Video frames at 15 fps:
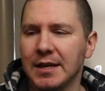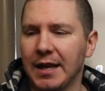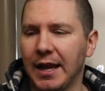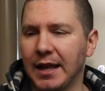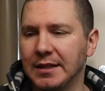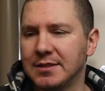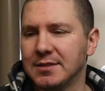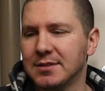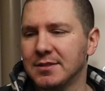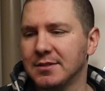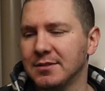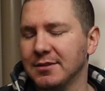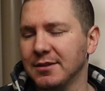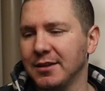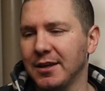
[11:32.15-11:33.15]

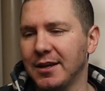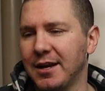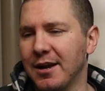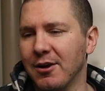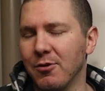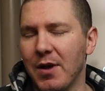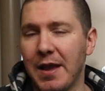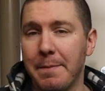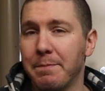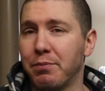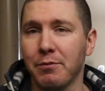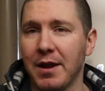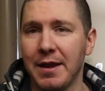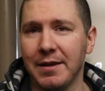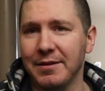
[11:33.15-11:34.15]
It's you know it,
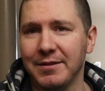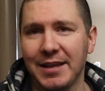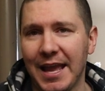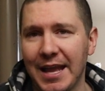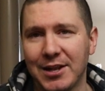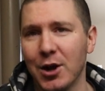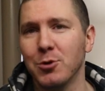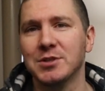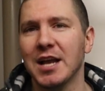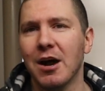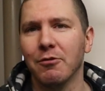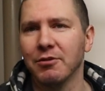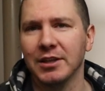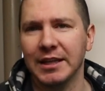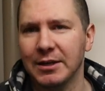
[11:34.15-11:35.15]
it it goes
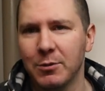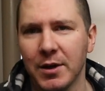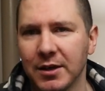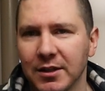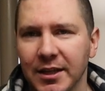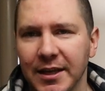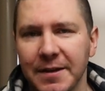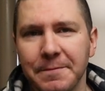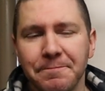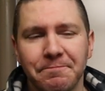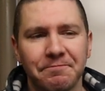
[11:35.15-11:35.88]
out really quickly.